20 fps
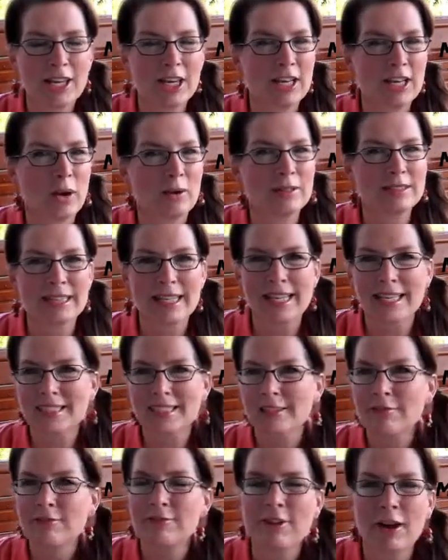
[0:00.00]
You know, it's
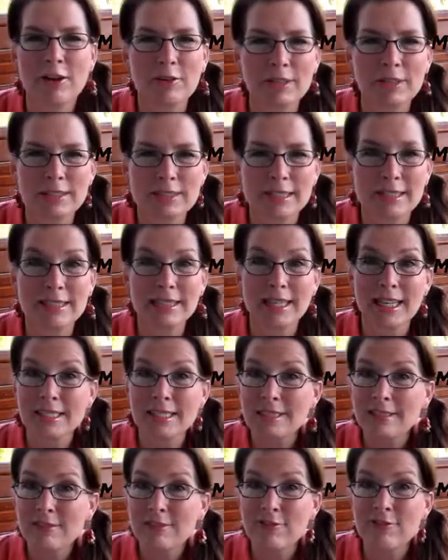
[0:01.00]
easy to focus, it's
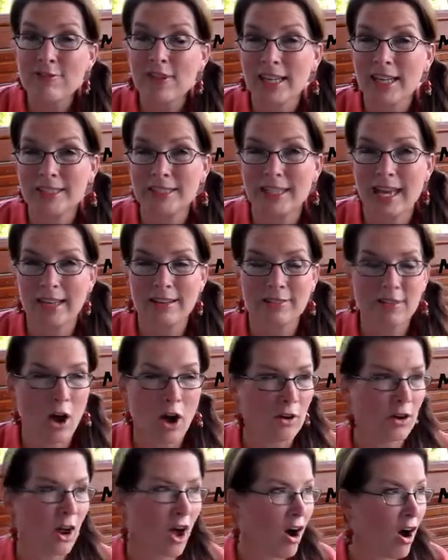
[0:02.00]
easy to fixate
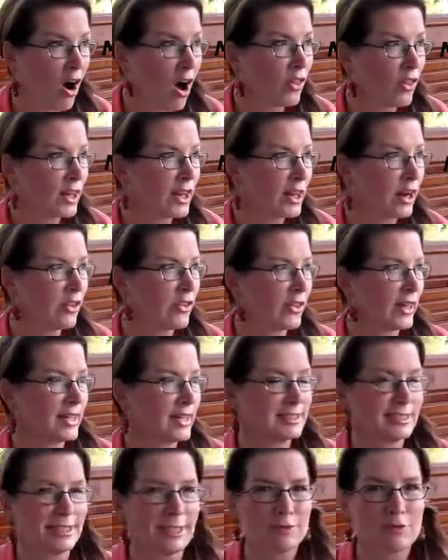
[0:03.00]
on all the little
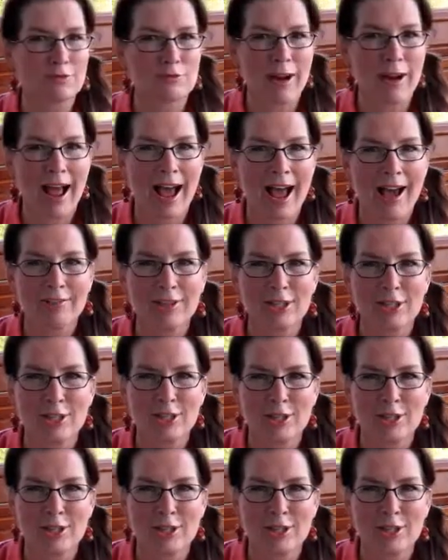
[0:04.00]
things that drive